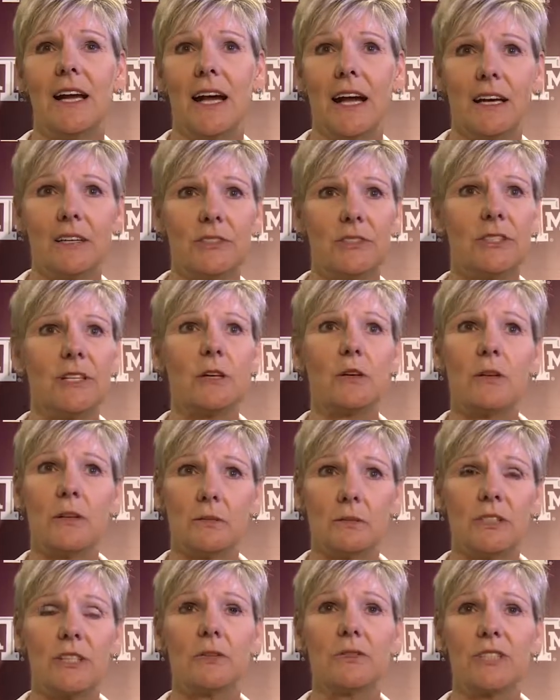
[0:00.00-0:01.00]
And she
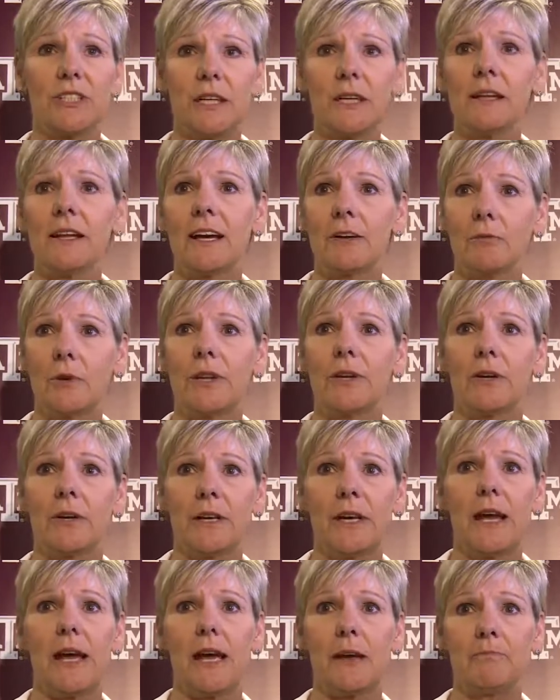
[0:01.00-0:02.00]
led with her
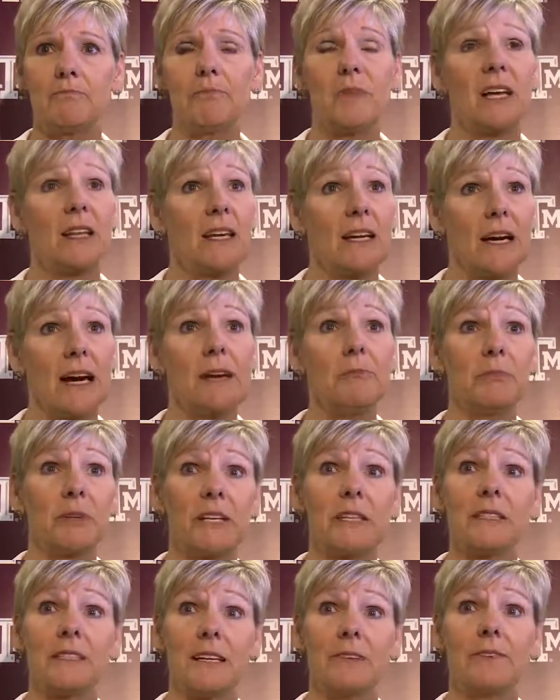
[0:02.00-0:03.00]
game. I think
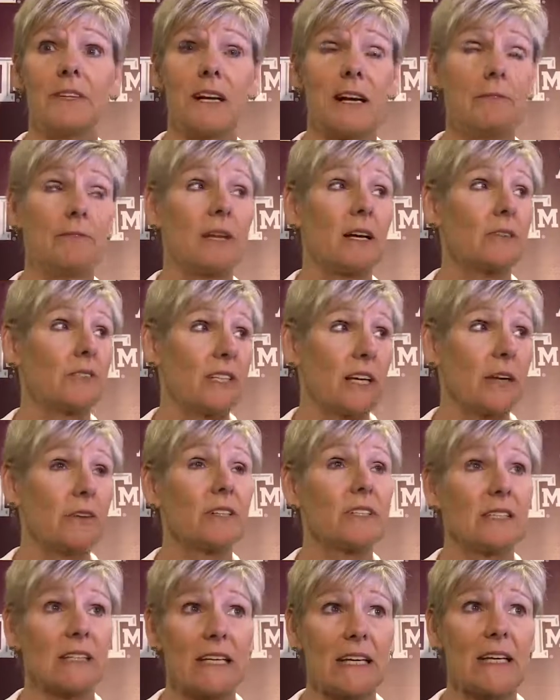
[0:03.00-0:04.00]
Stephanie Ipley, our
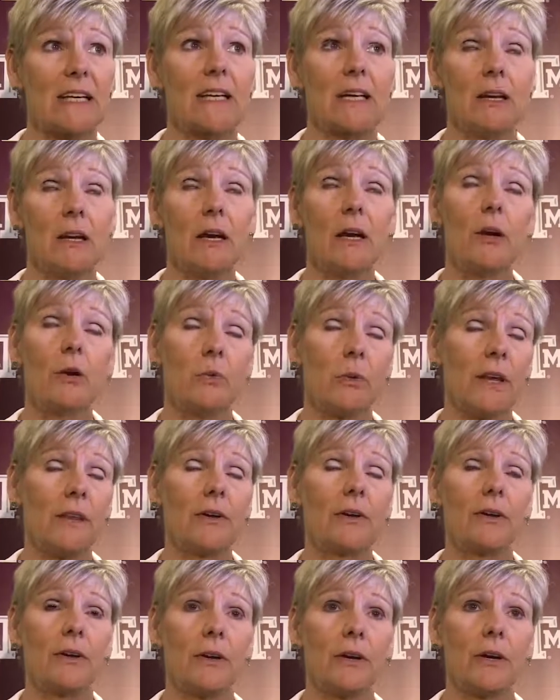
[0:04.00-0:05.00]
setter, is leading with
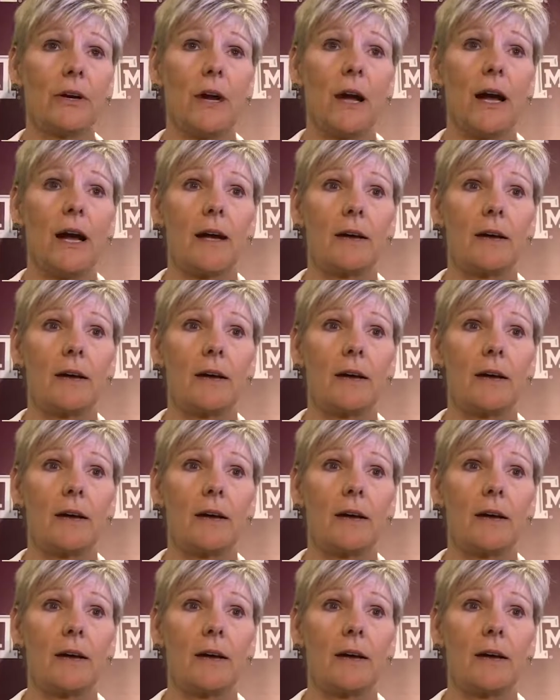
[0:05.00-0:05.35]
her